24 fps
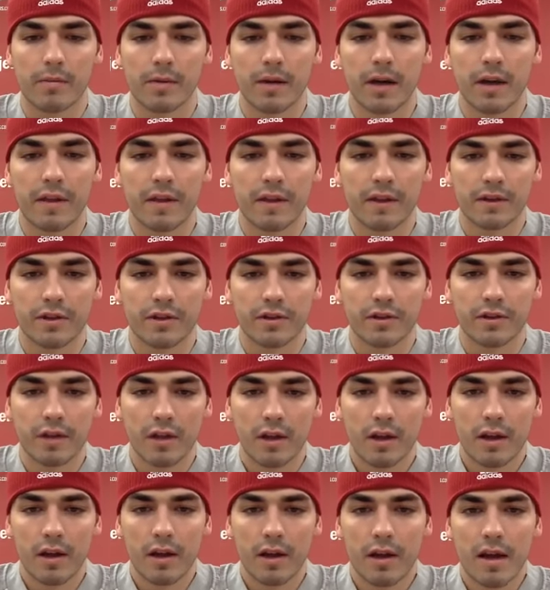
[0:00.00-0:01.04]
But I think just
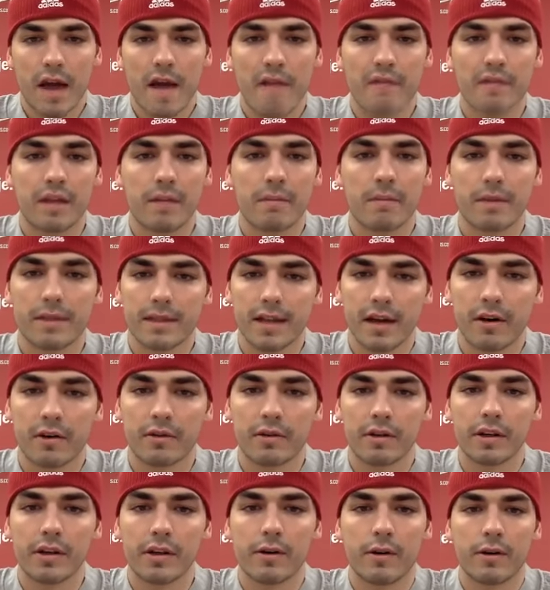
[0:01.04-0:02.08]
having that
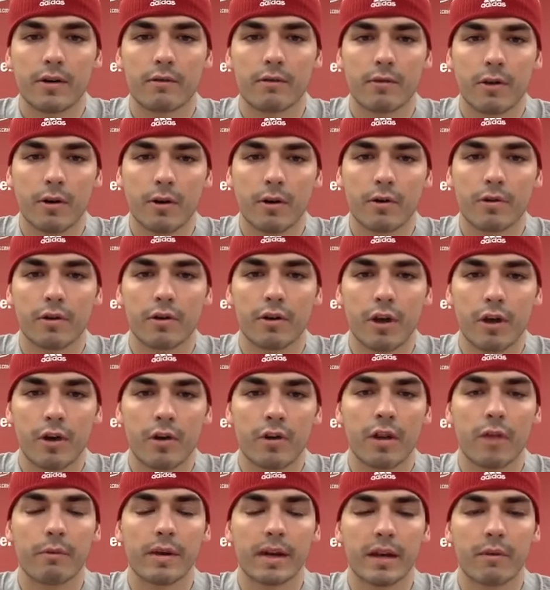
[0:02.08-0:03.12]
mentality going on the road and knowing
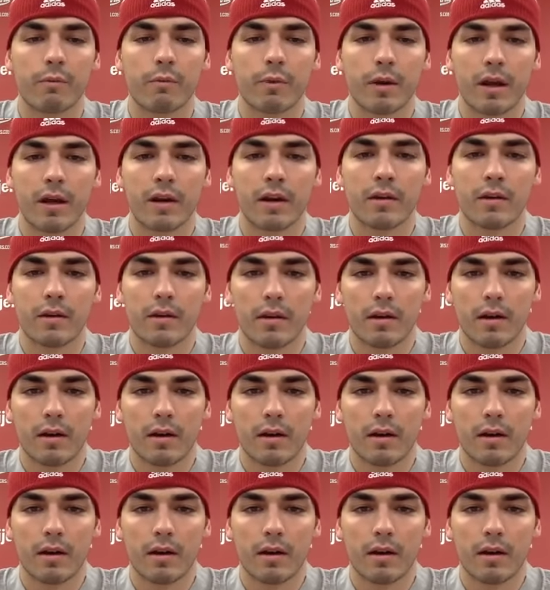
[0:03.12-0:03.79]
that we can win